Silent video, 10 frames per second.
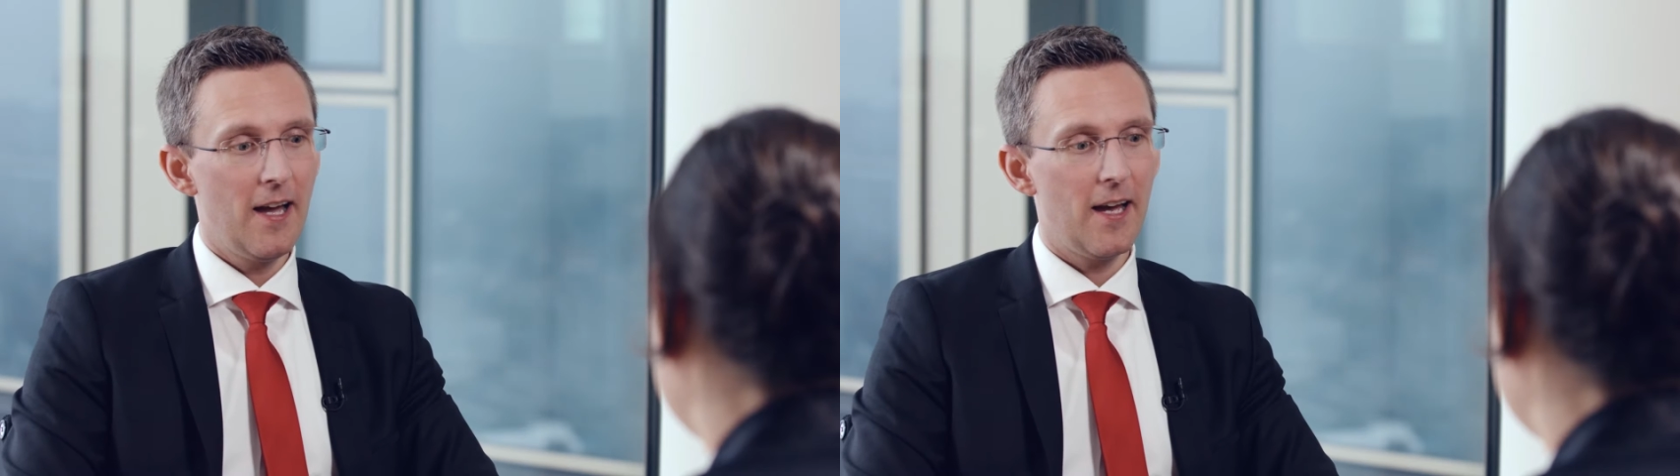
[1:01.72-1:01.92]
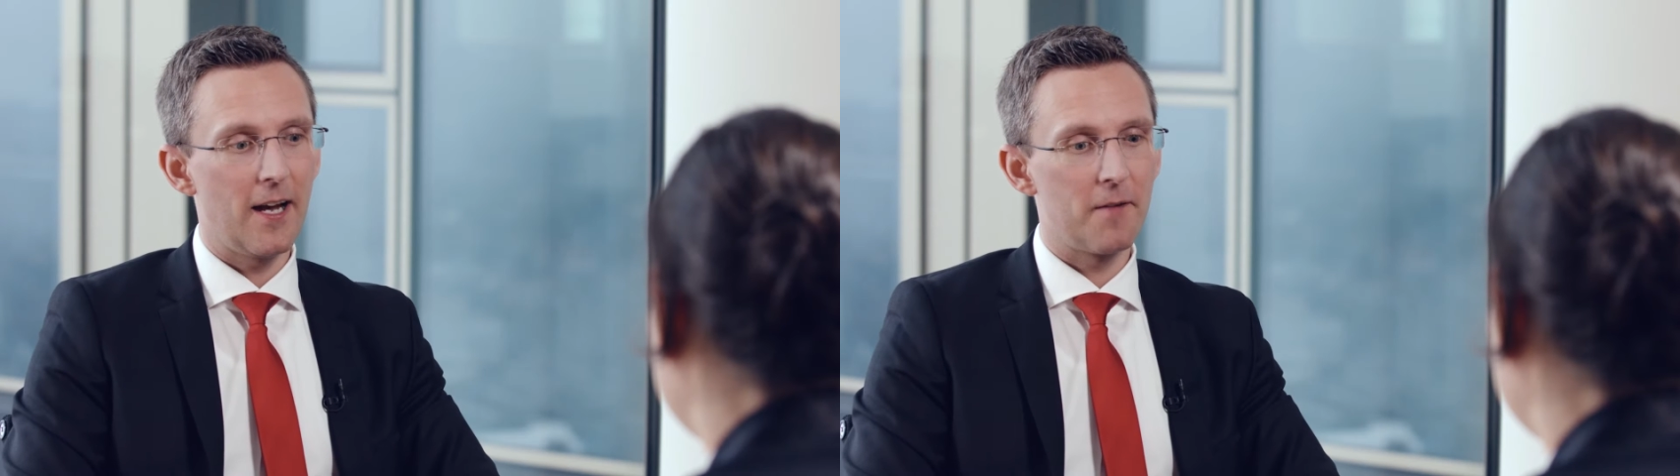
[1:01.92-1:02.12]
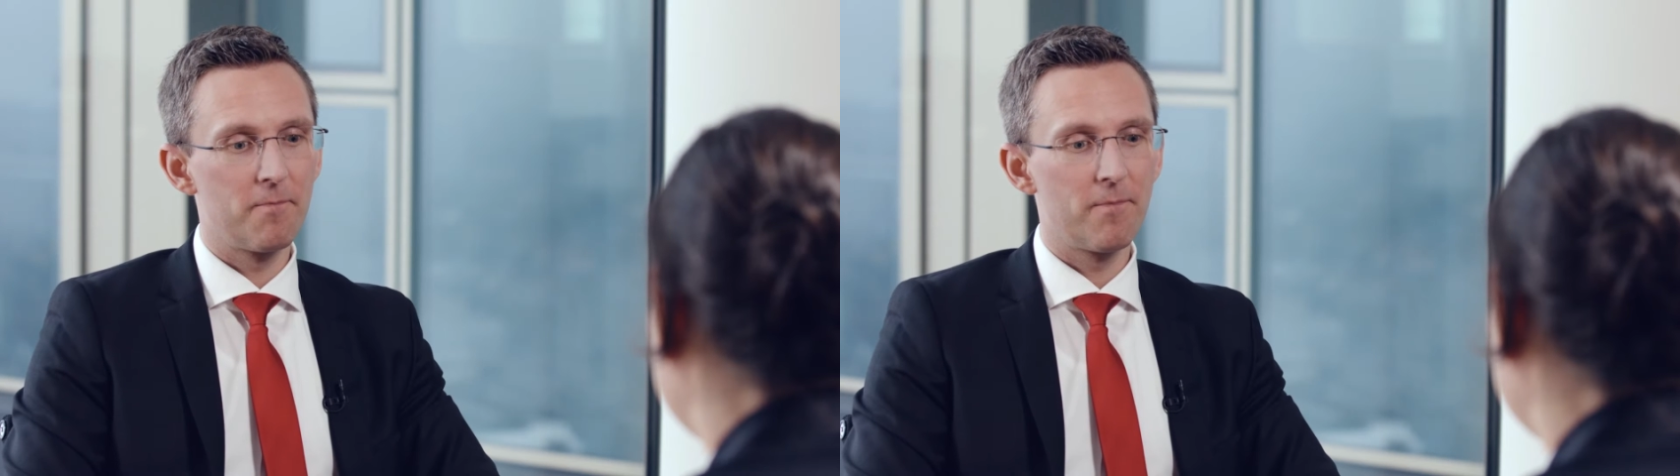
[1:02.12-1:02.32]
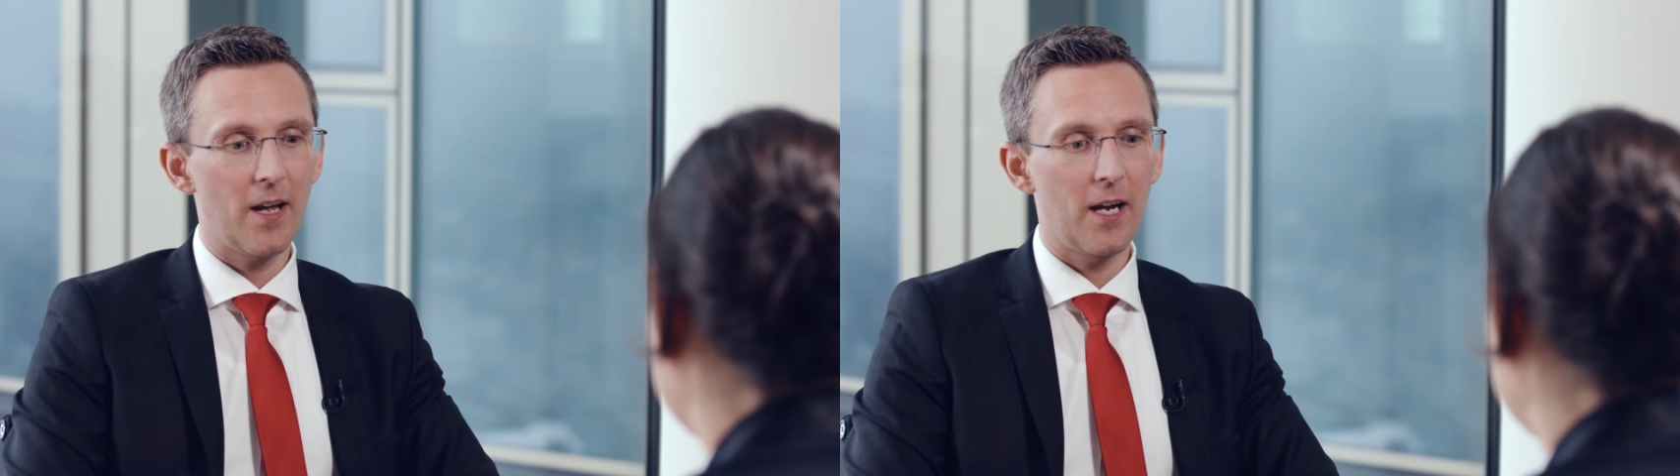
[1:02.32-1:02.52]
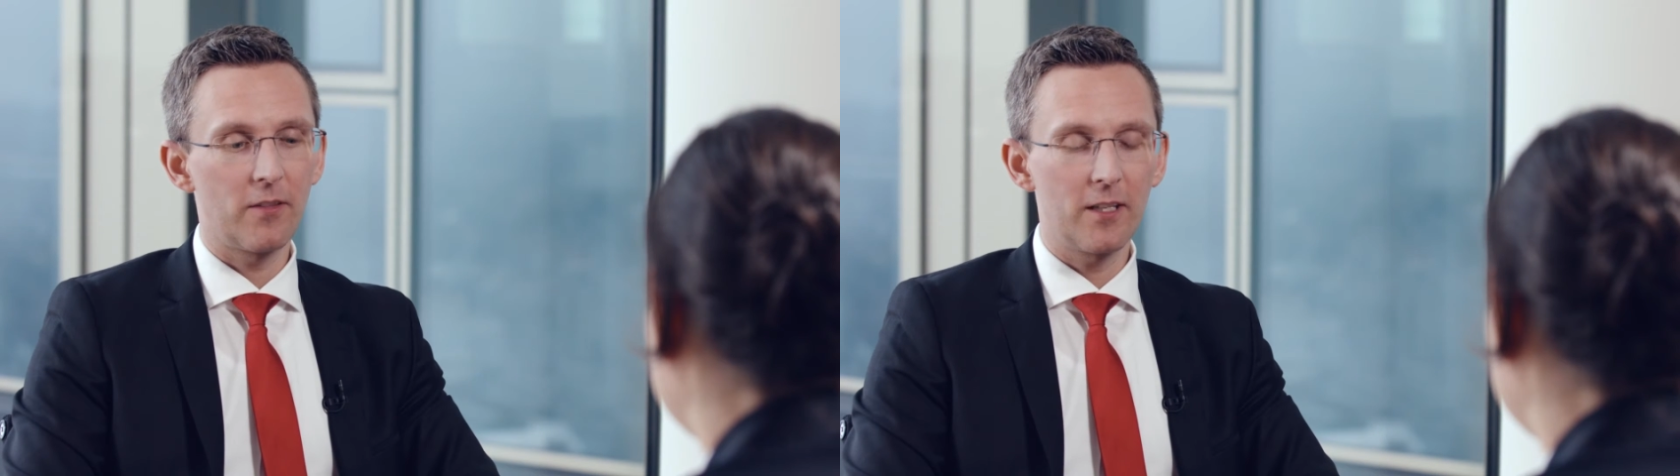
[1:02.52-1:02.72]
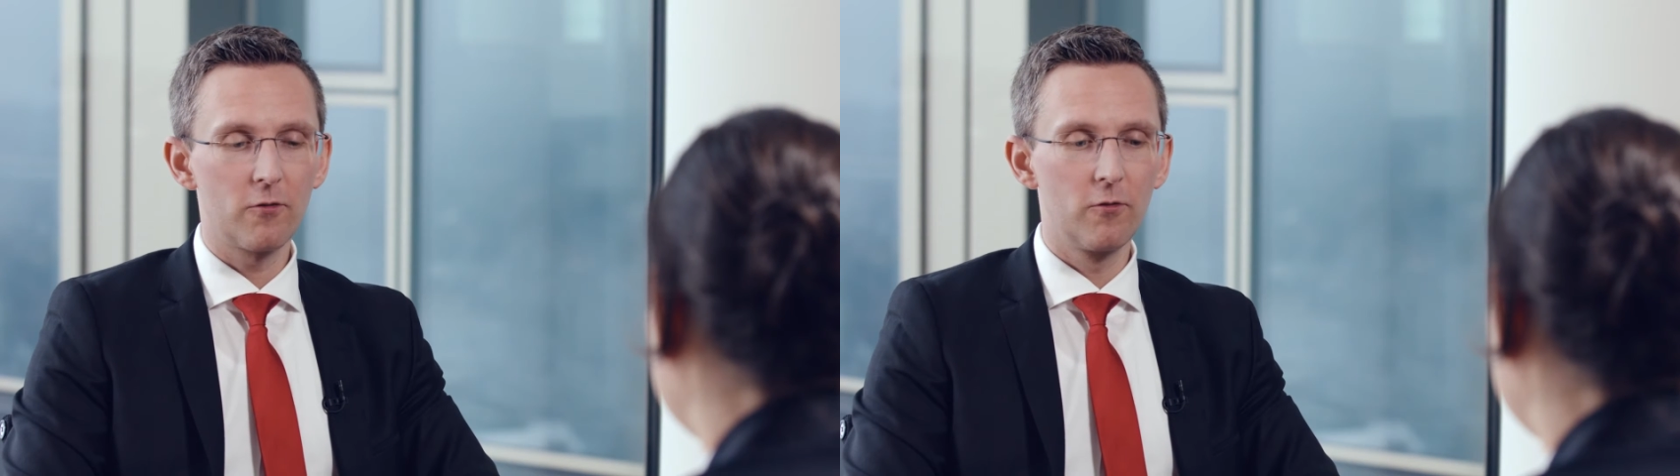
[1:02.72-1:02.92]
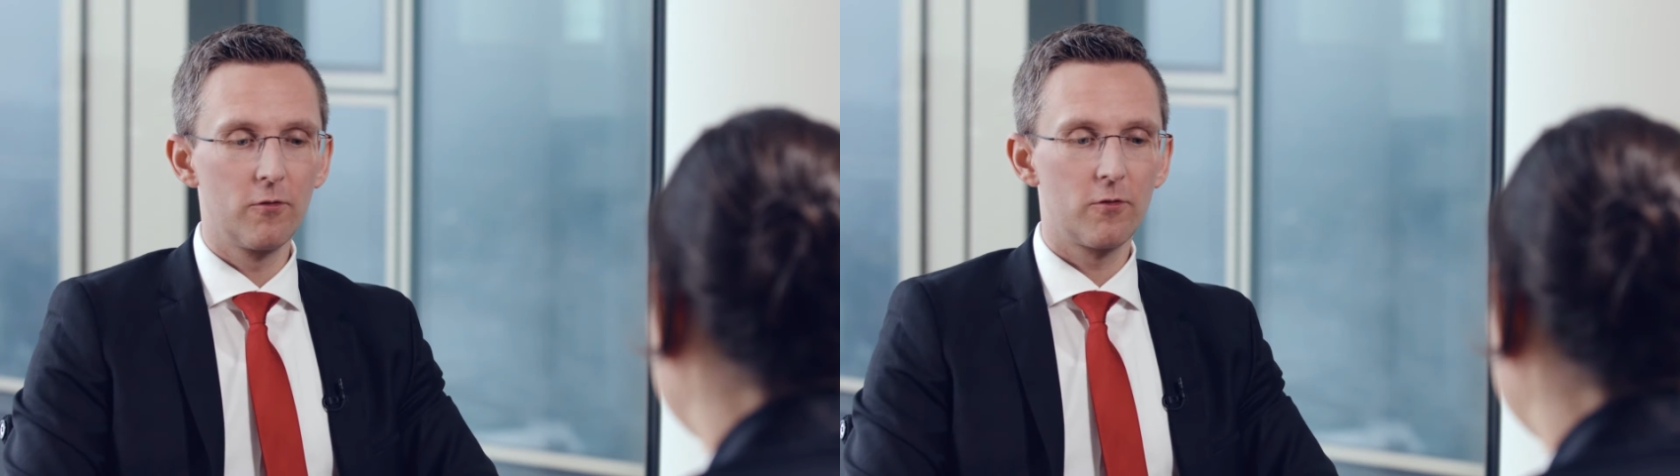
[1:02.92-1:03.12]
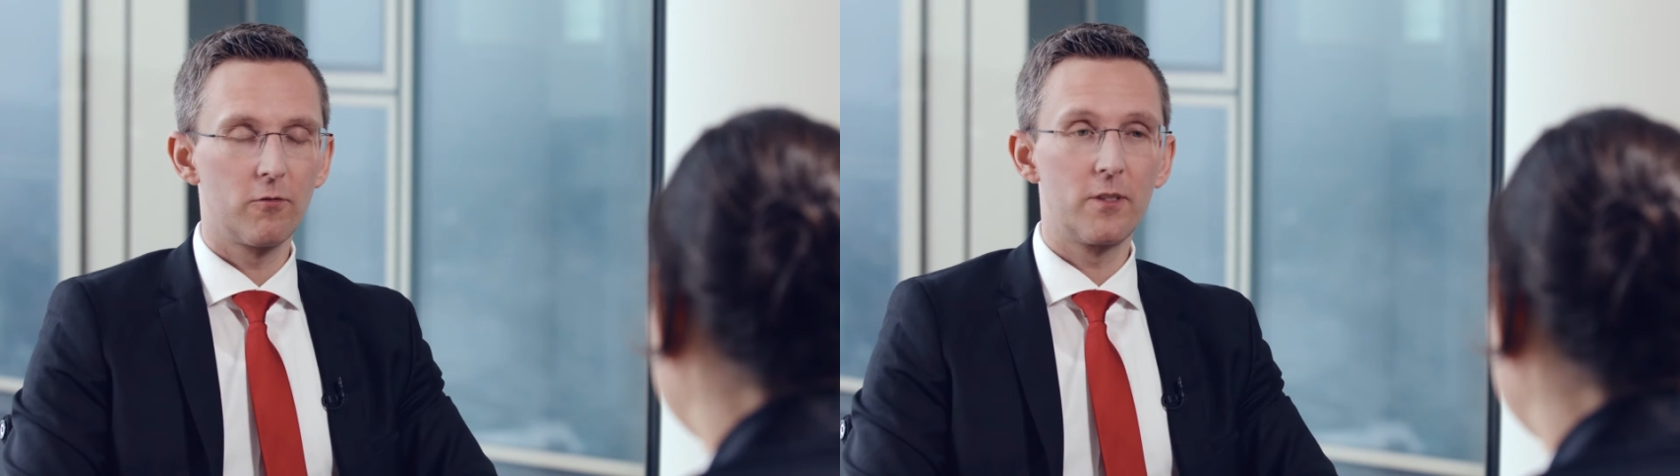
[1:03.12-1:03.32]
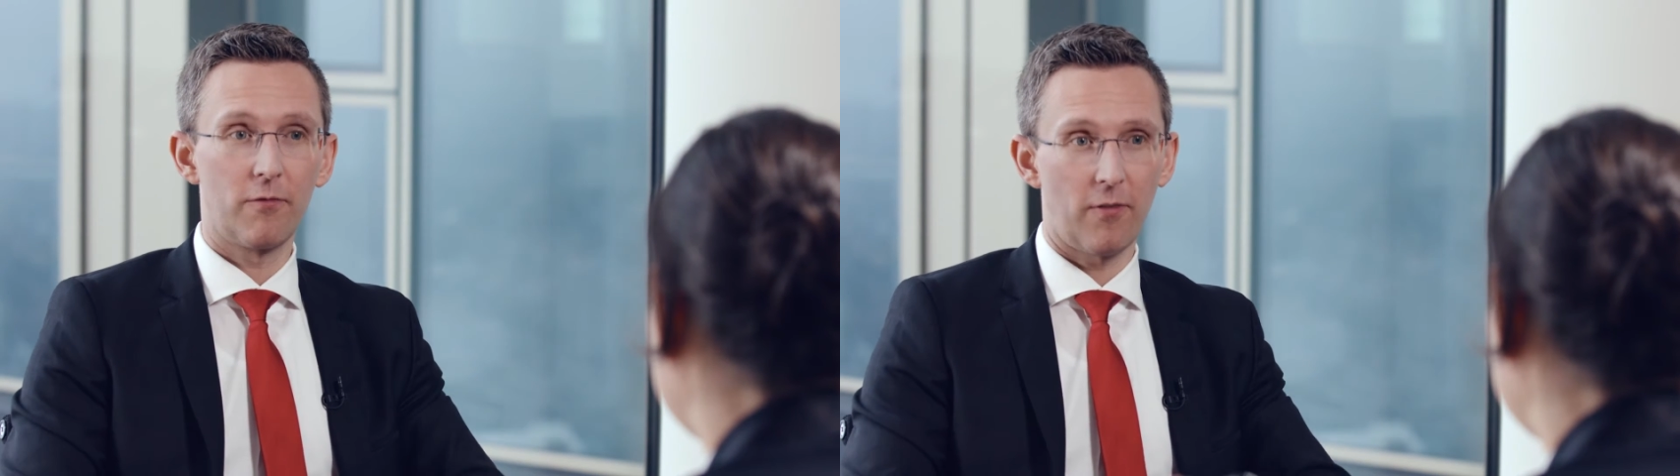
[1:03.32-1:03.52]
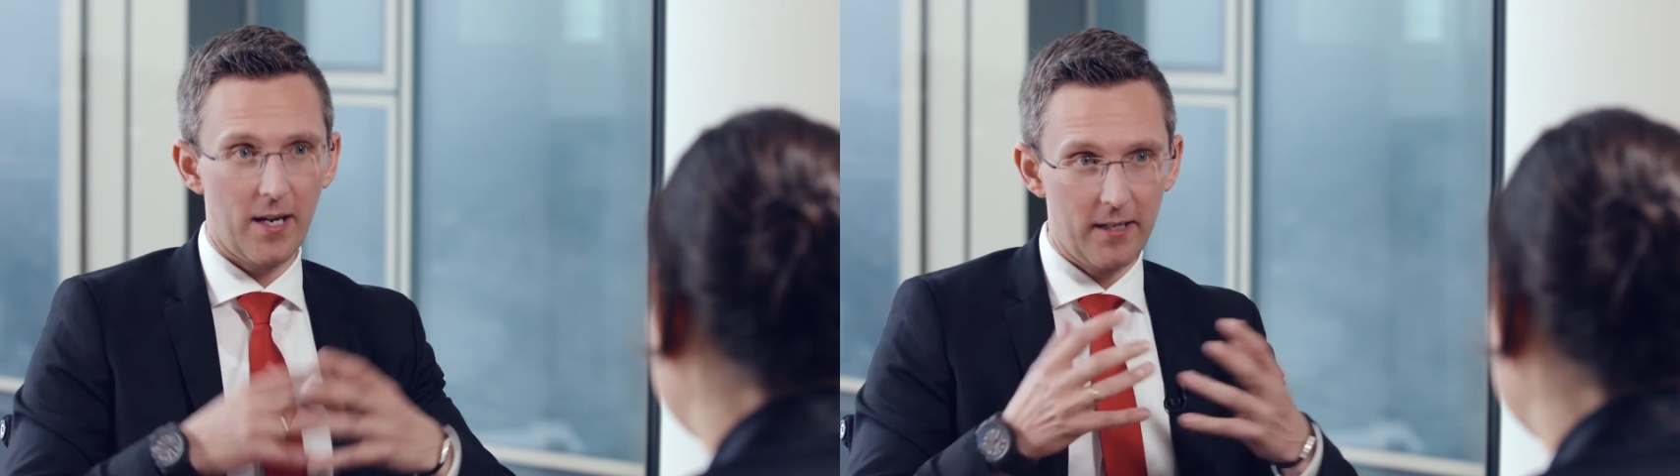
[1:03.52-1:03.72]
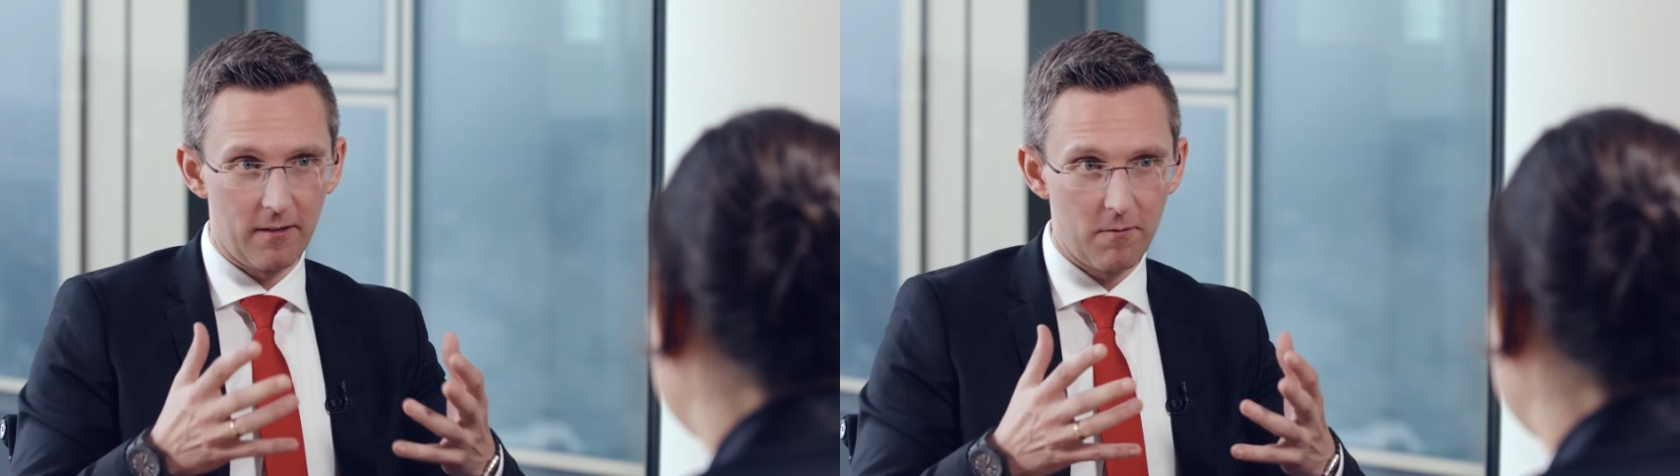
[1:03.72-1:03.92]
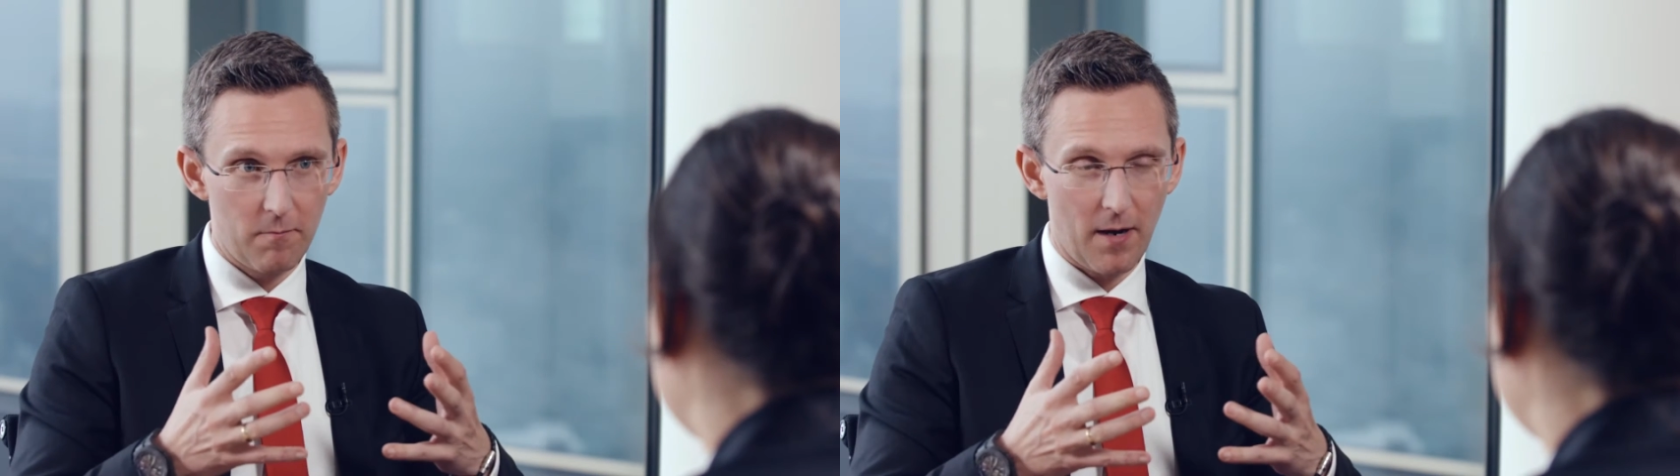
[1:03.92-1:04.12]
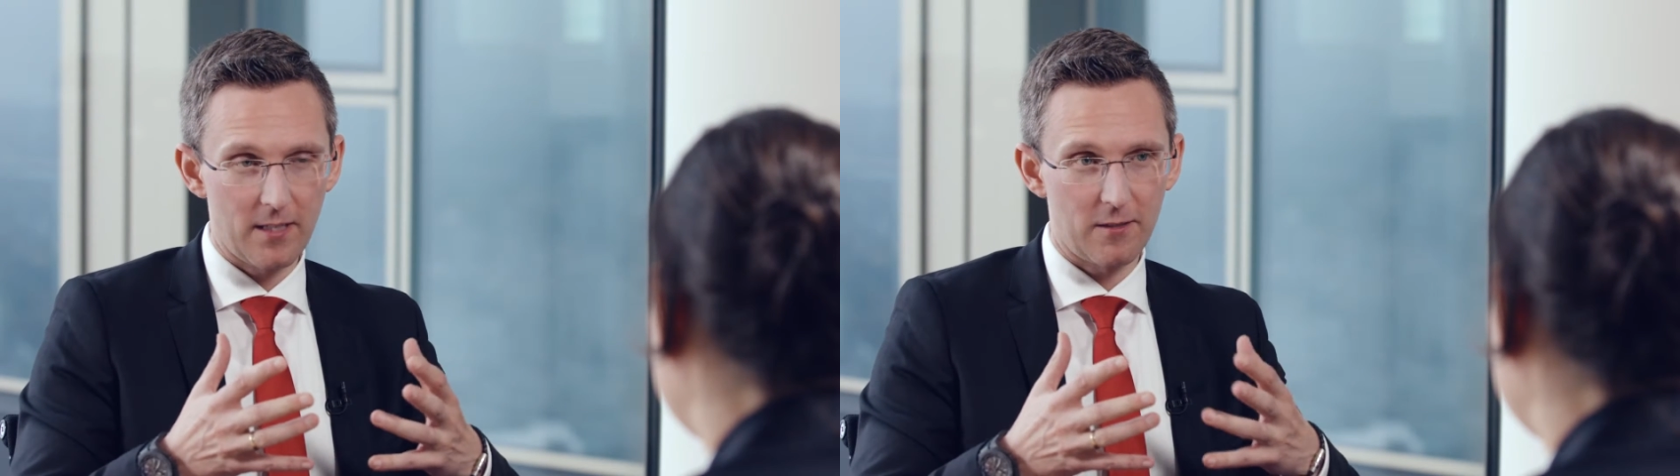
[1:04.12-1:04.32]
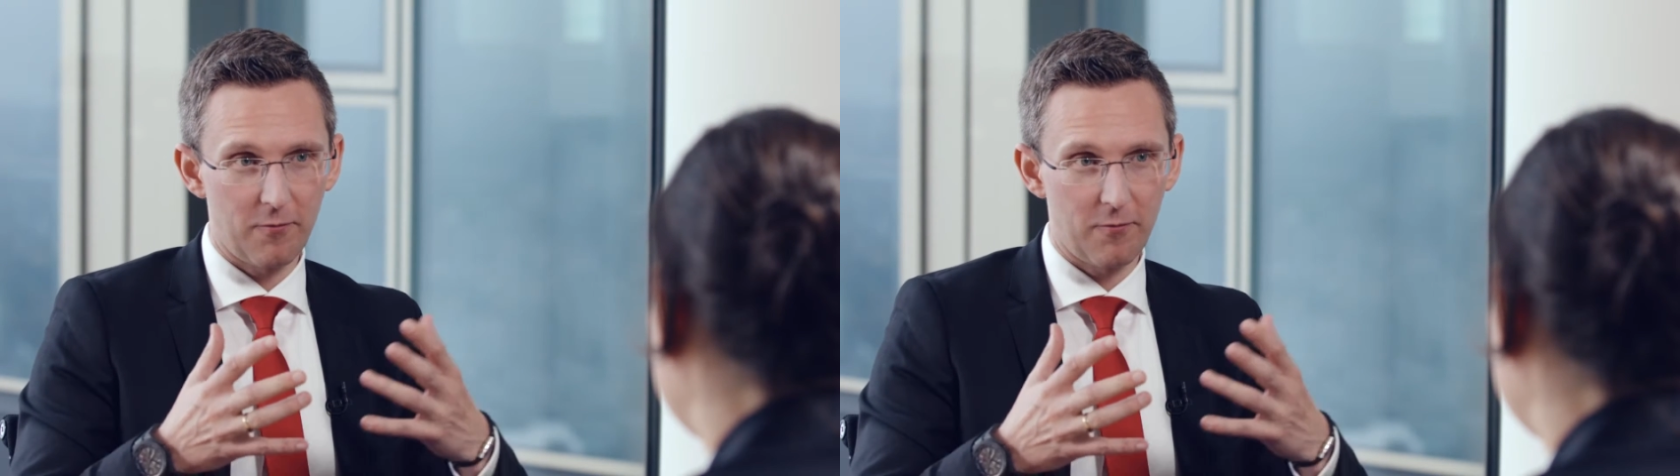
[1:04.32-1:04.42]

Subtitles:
I think to define Basel